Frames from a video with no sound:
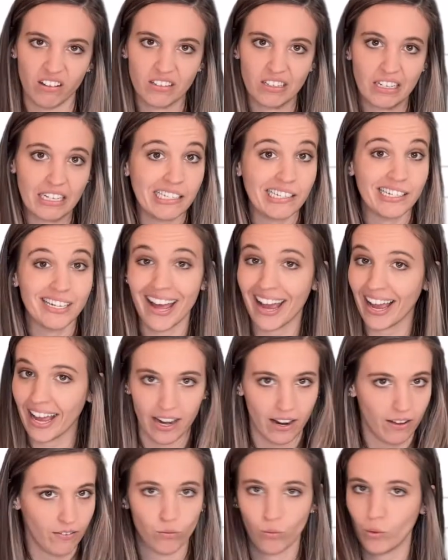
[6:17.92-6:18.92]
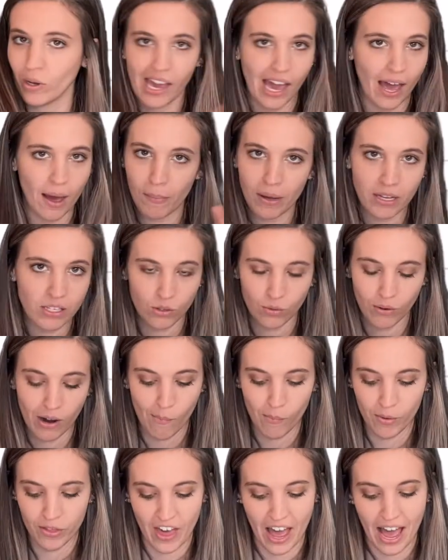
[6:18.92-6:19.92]
it's negative. We can't mess
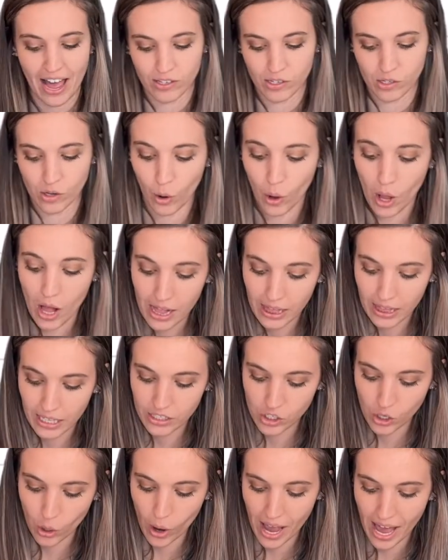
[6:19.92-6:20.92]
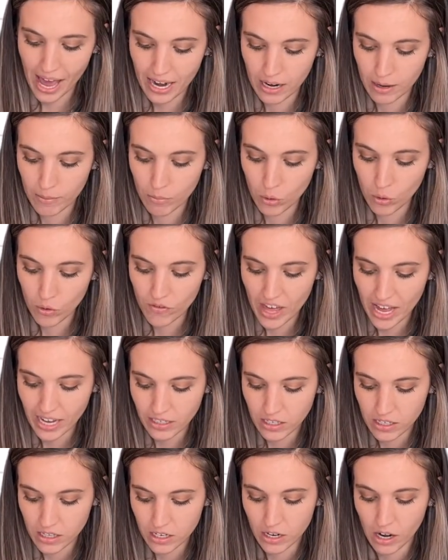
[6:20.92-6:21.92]
around with that. So let's go ahead and move that
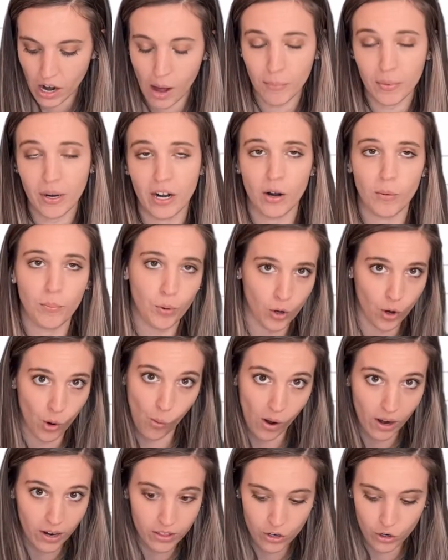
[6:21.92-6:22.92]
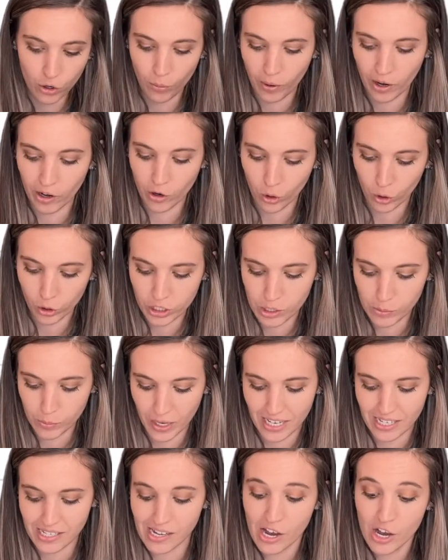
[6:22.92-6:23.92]
to the denominator, put a 1 in the numerator to hold its
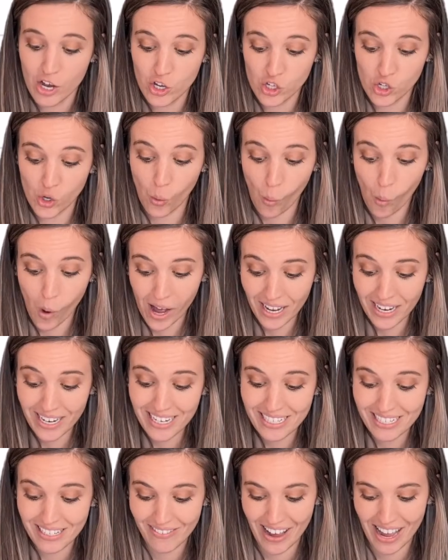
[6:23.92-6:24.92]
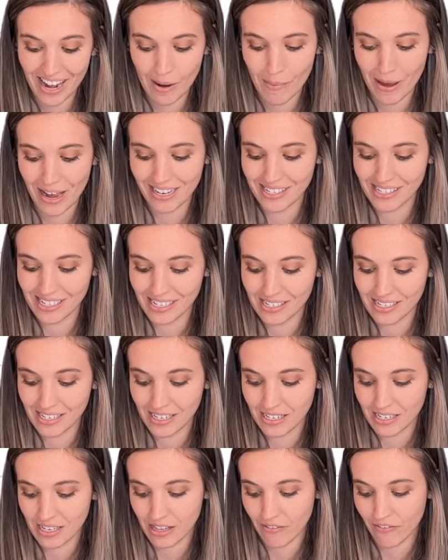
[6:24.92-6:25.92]
place. So 1 divided by
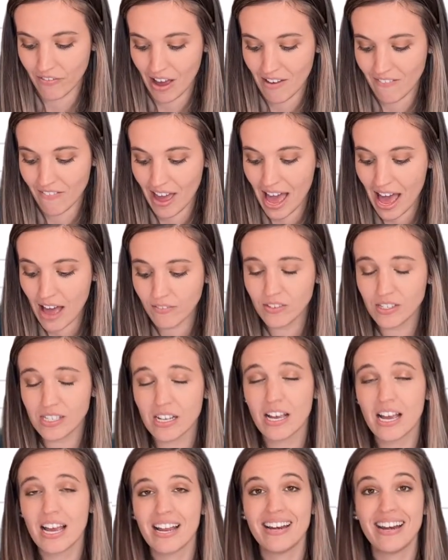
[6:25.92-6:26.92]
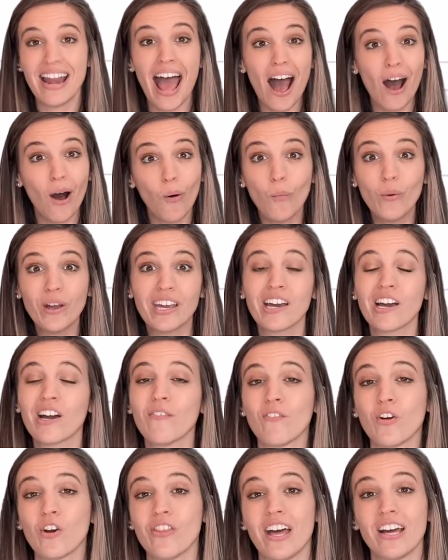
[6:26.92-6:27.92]
16 to the 5 halves. Now we can
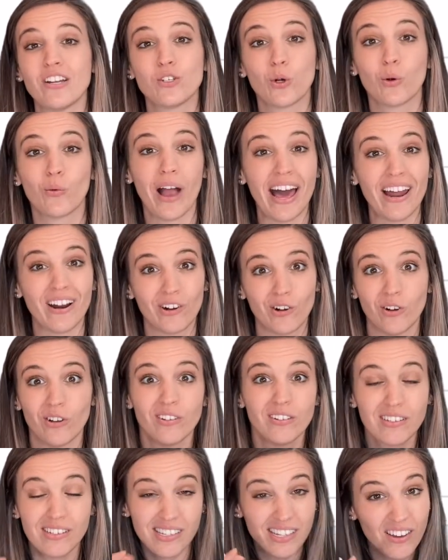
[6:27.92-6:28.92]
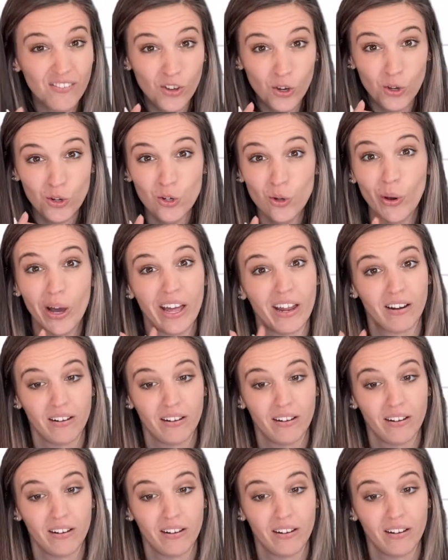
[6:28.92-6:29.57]
convert that to a radical. See if you can do it.